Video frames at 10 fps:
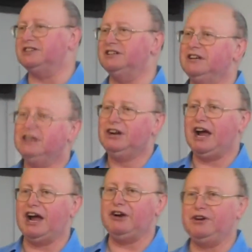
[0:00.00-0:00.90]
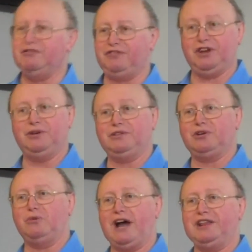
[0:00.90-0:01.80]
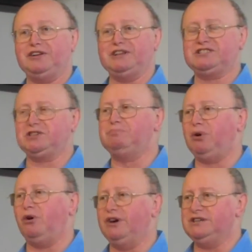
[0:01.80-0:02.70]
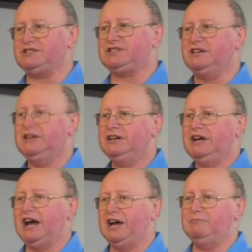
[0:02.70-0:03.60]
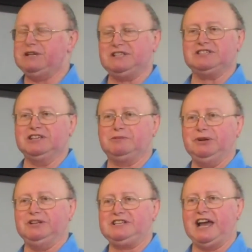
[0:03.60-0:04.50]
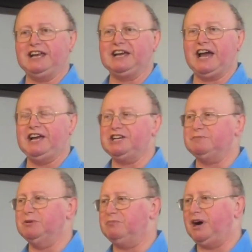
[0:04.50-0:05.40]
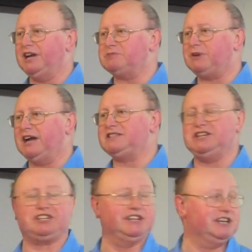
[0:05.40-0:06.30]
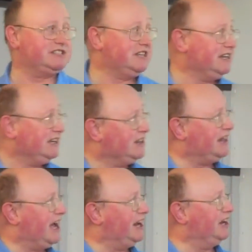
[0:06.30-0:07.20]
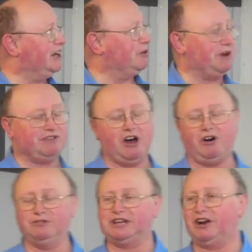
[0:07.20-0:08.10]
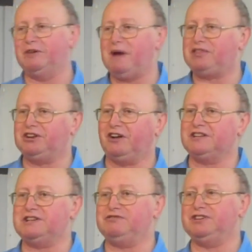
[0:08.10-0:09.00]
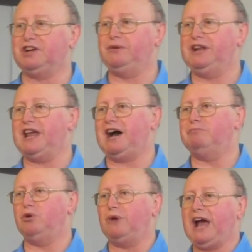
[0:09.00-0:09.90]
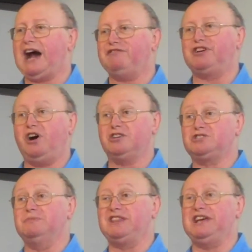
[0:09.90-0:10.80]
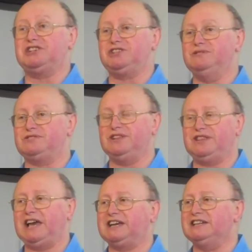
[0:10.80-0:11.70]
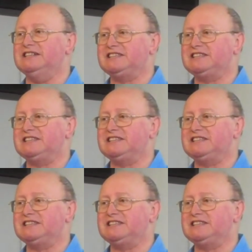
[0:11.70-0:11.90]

to review the way that it supports business and community engagement by its practitioners, then we've not only got a methodology for doing that, but we have got some of the issues that they can